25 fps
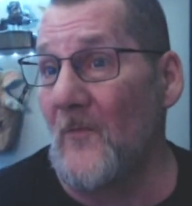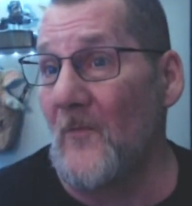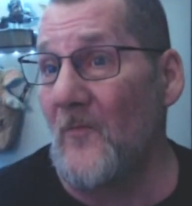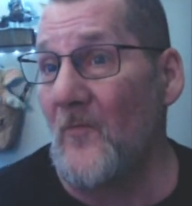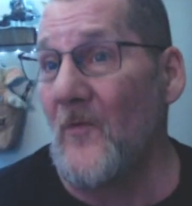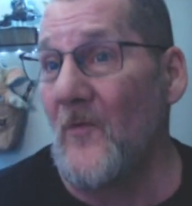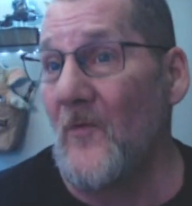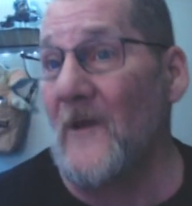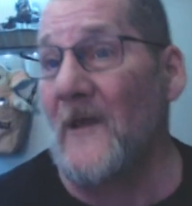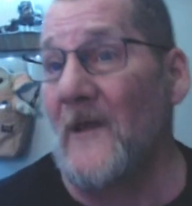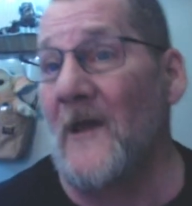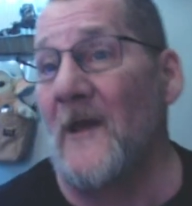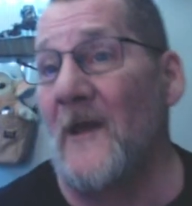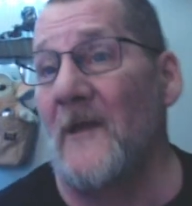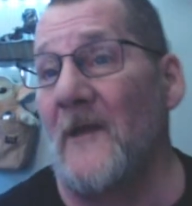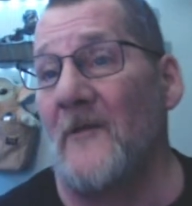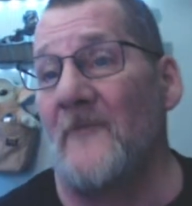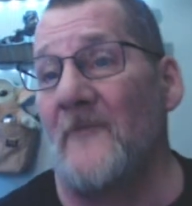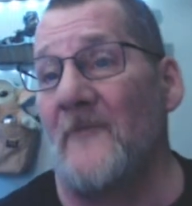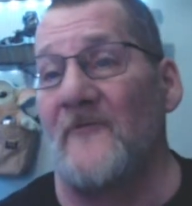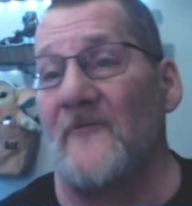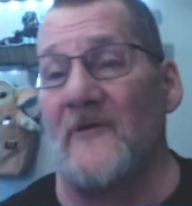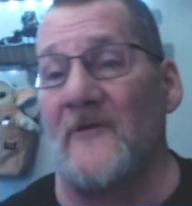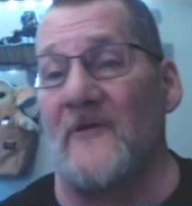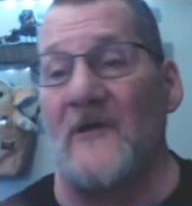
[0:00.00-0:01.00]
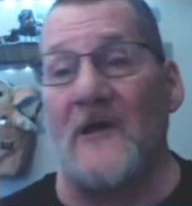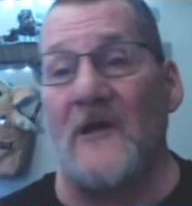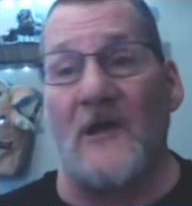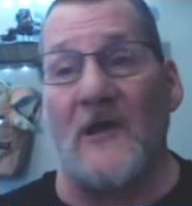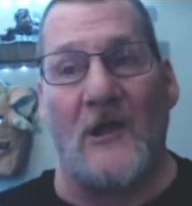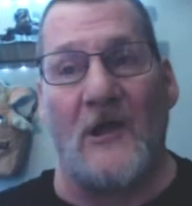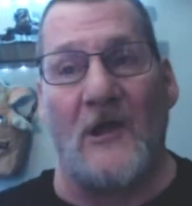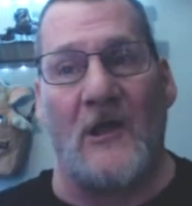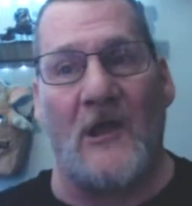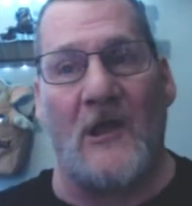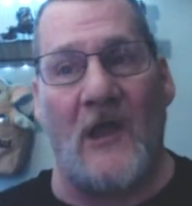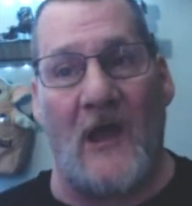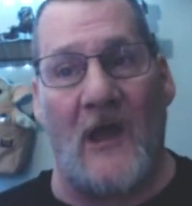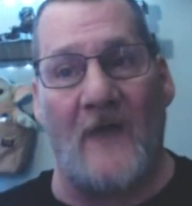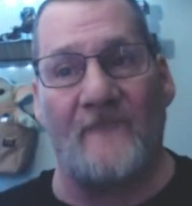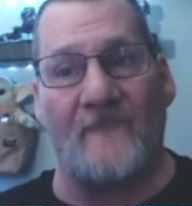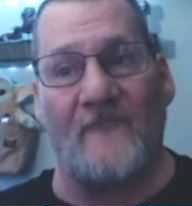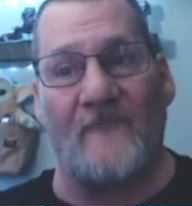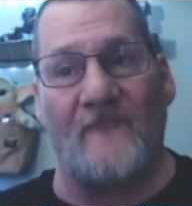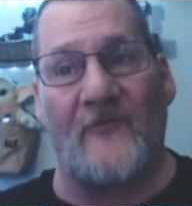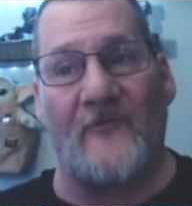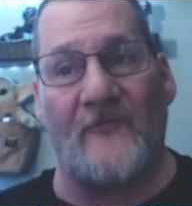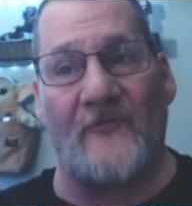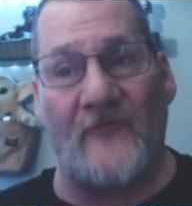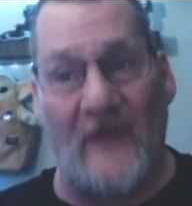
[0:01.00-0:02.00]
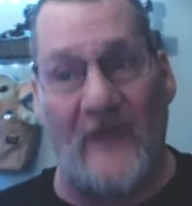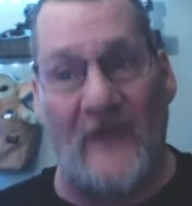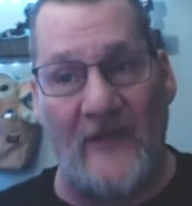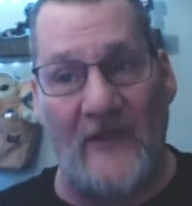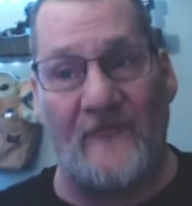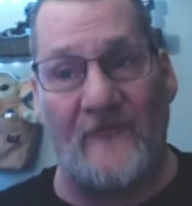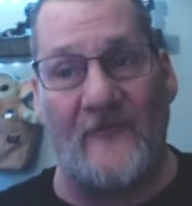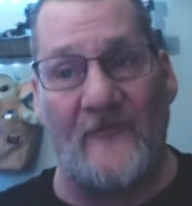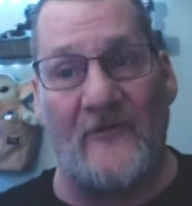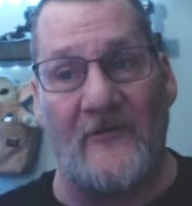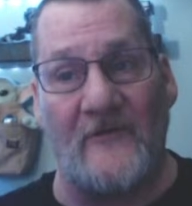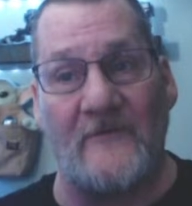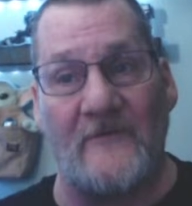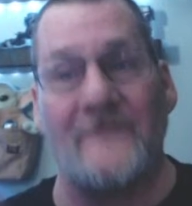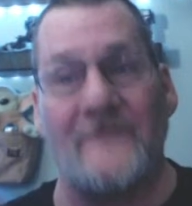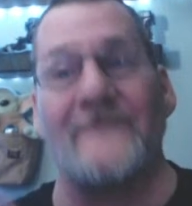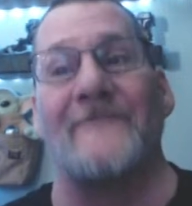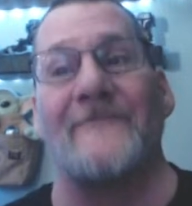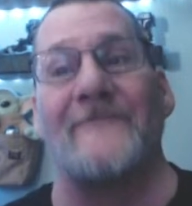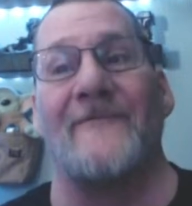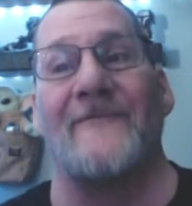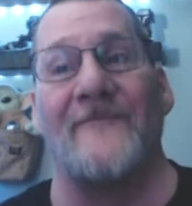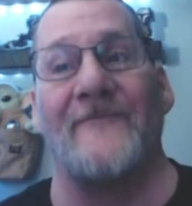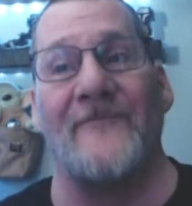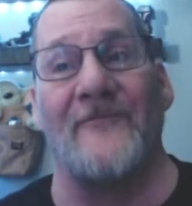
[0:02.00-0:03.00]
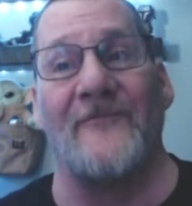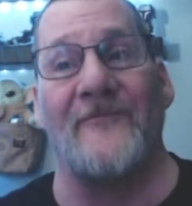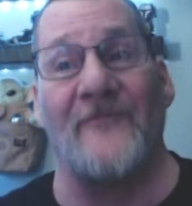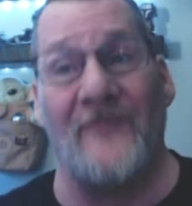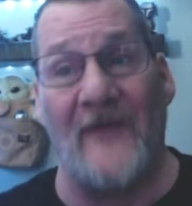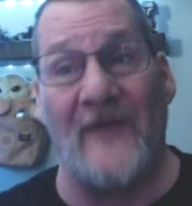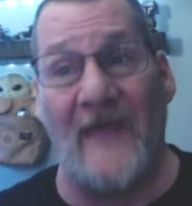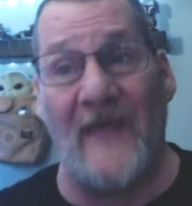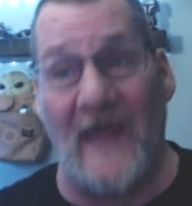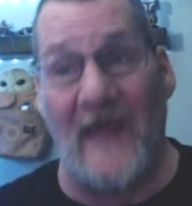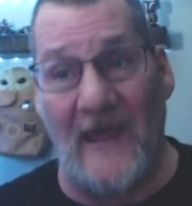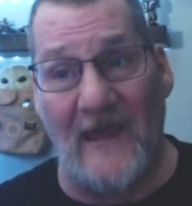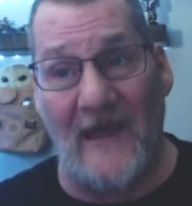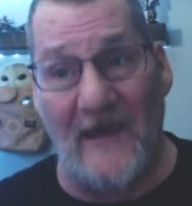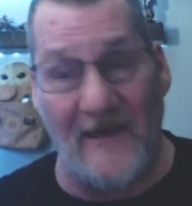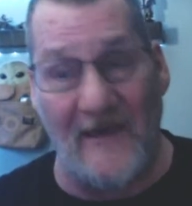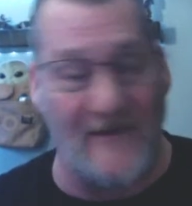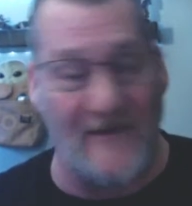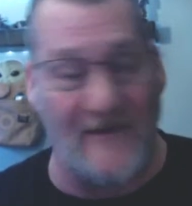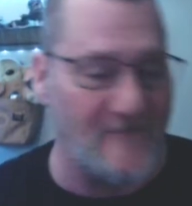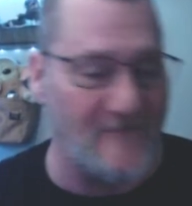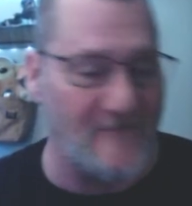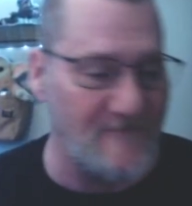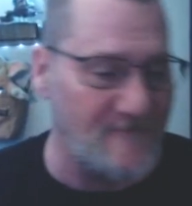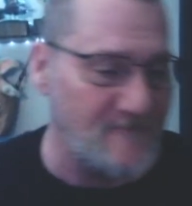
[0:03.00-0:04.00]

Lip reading: What kind of conversation they had.